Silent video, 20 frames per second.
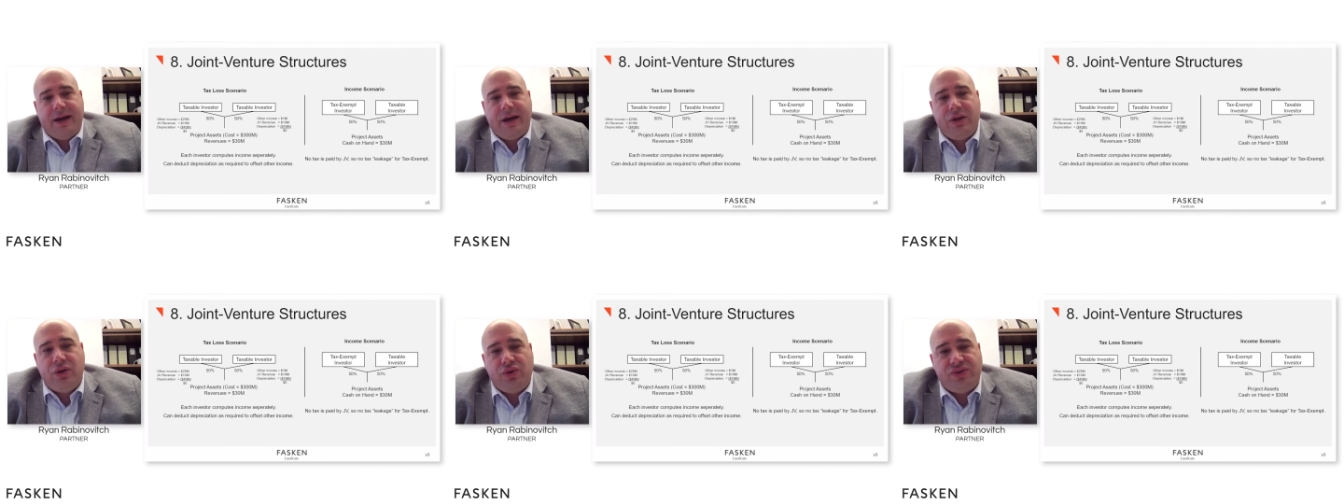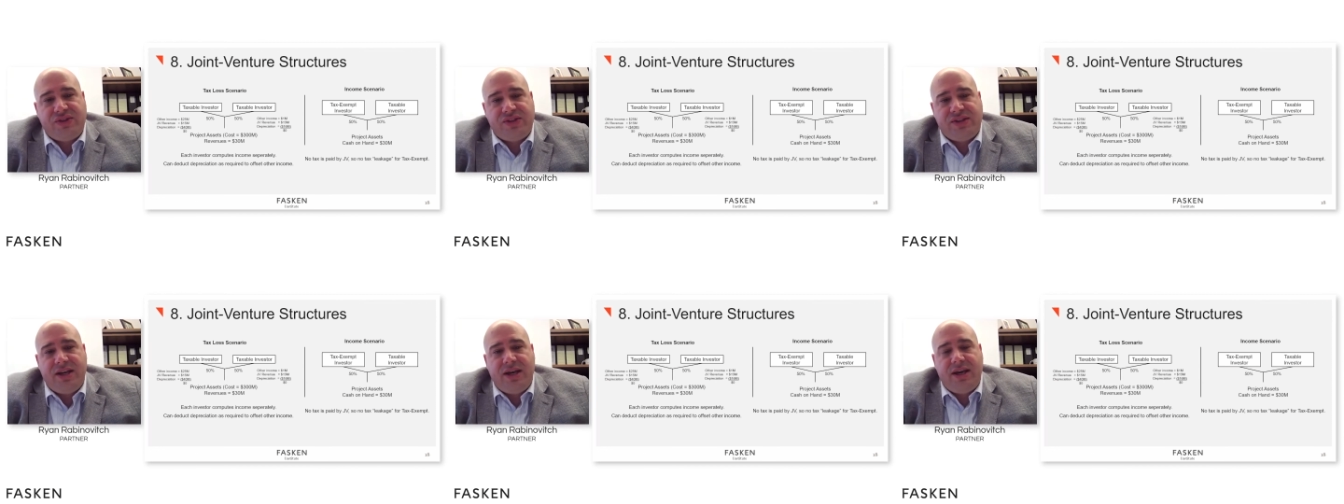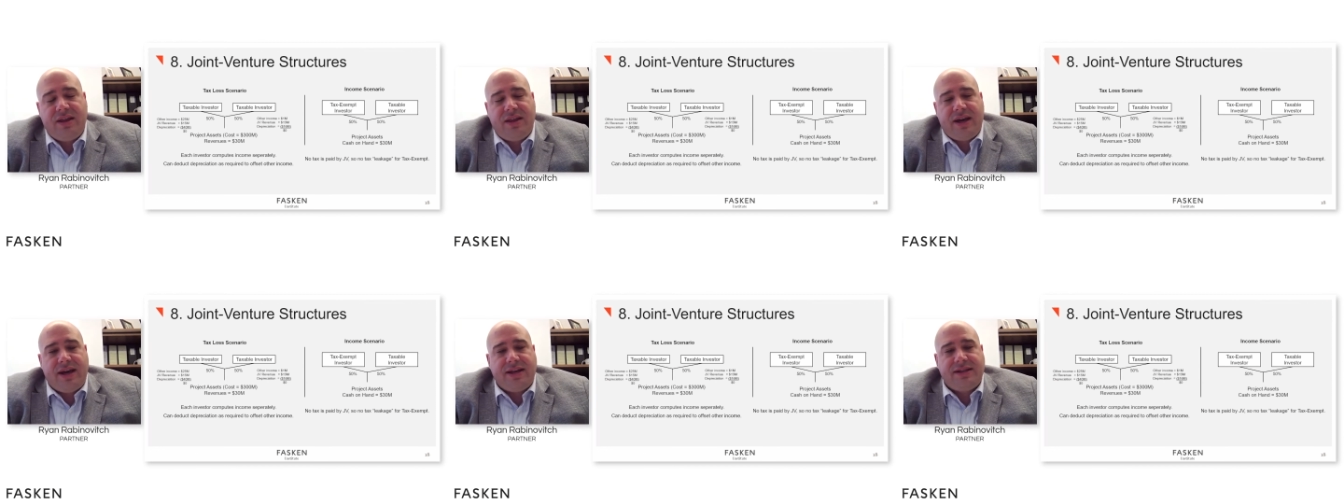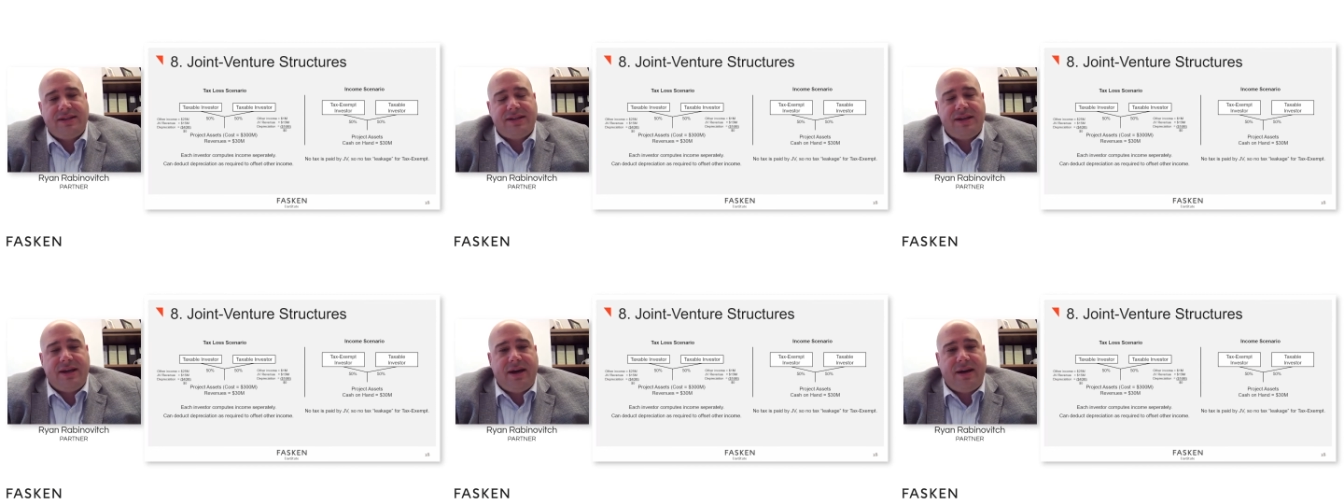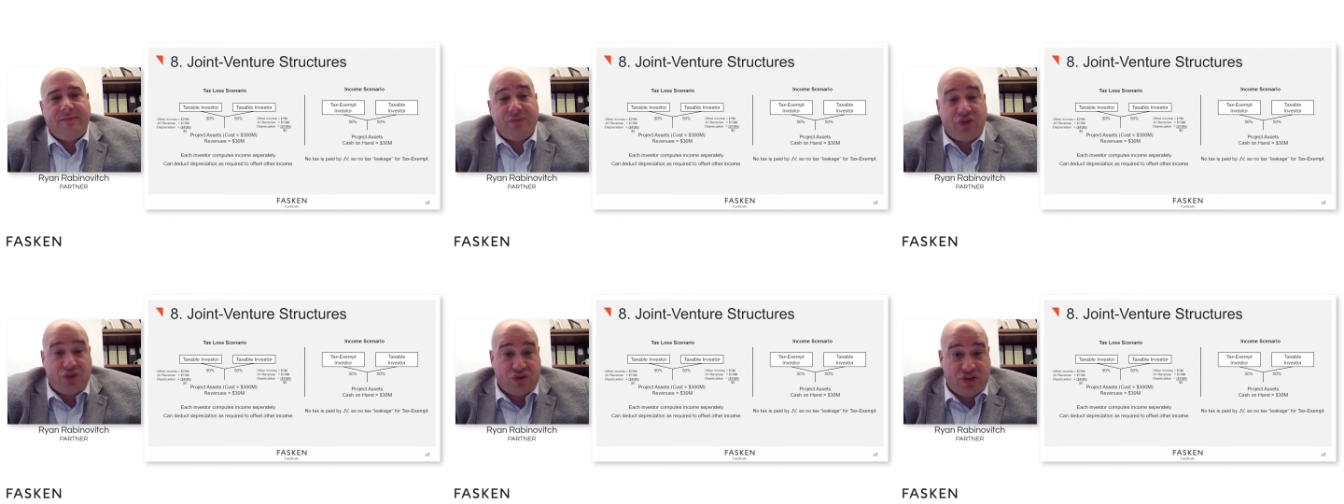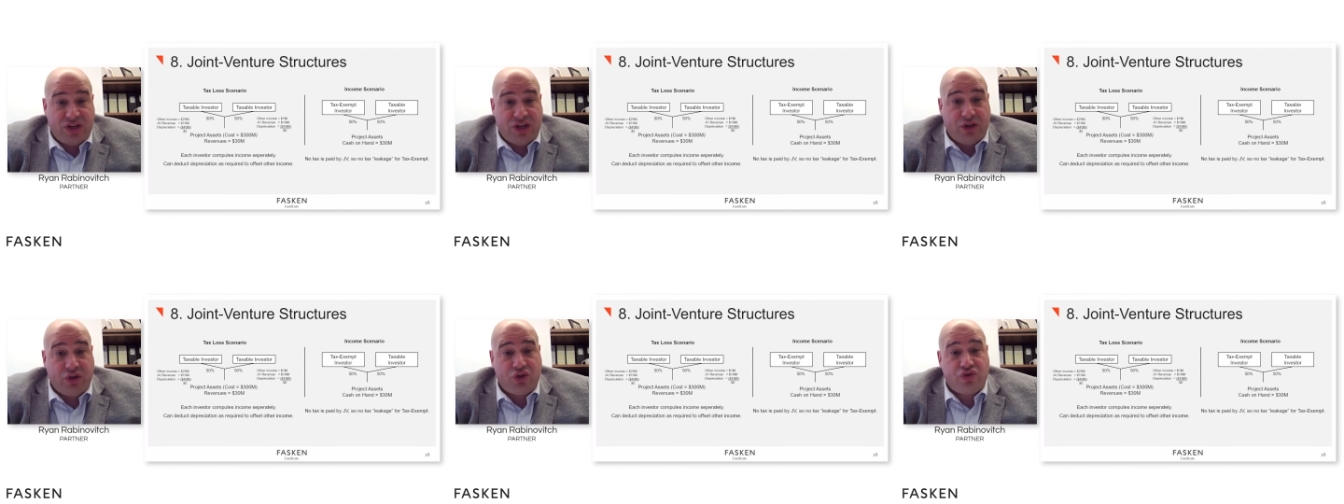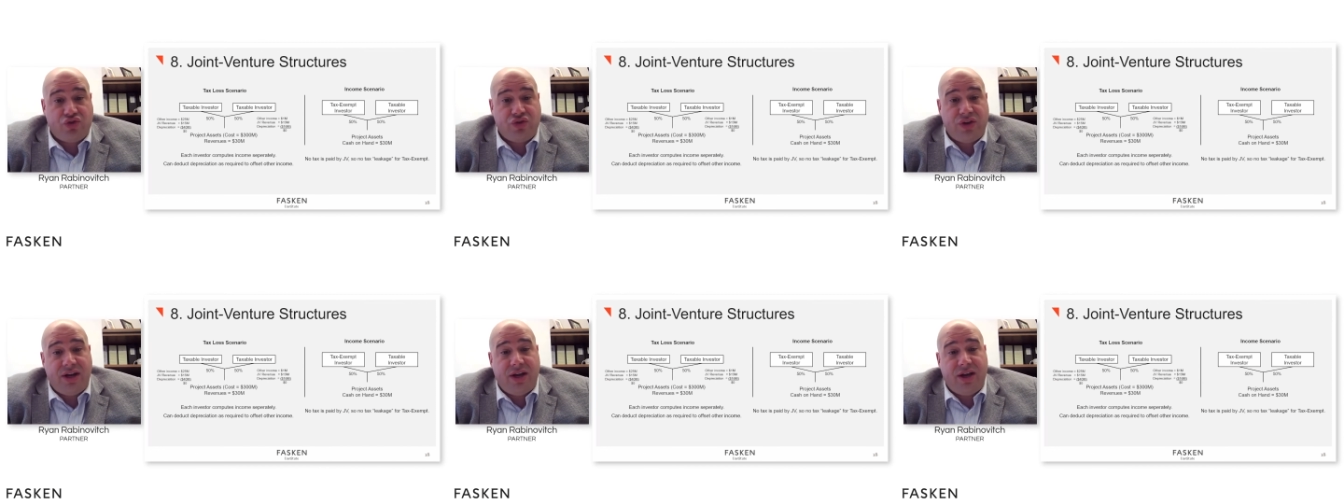you see that just
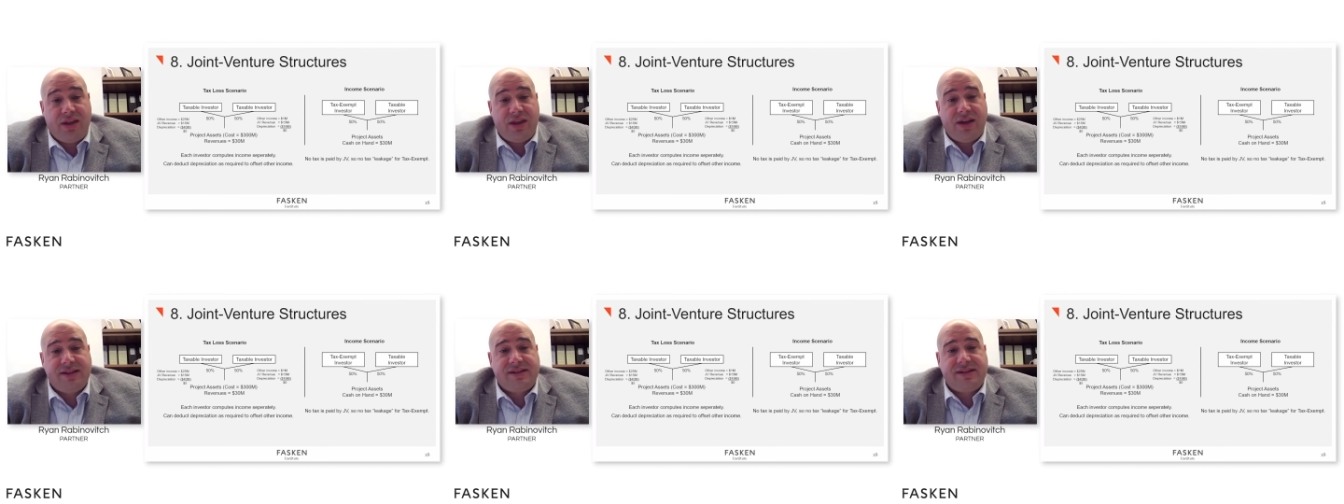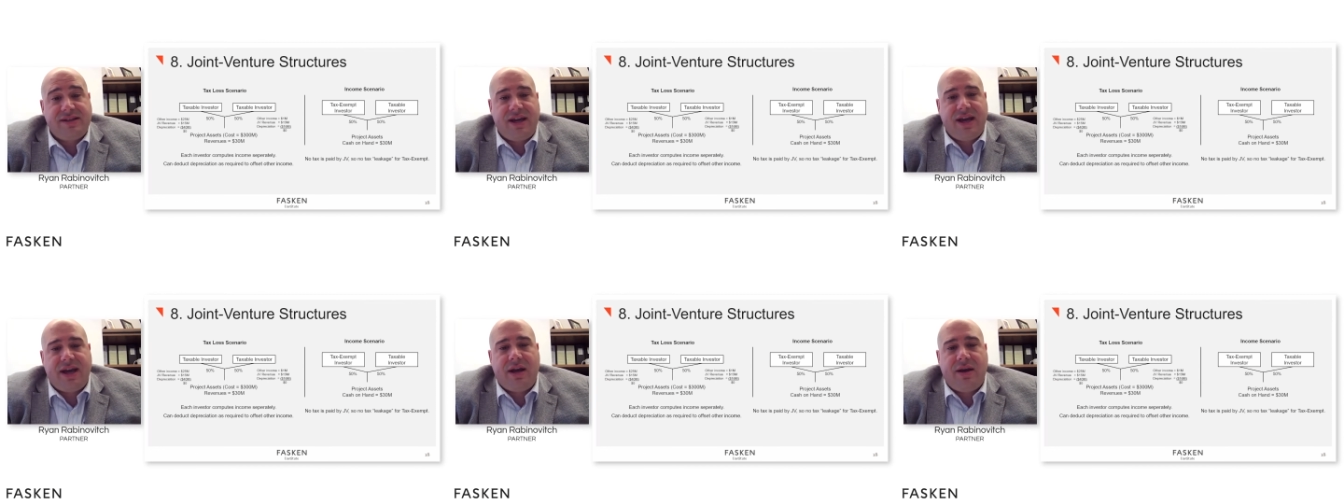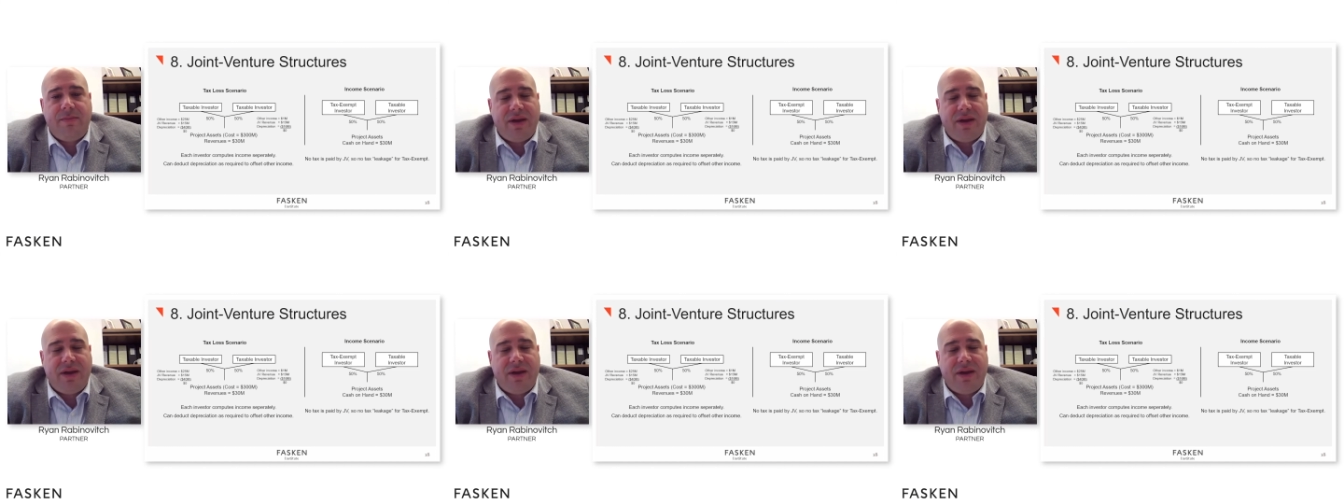illustrating this again,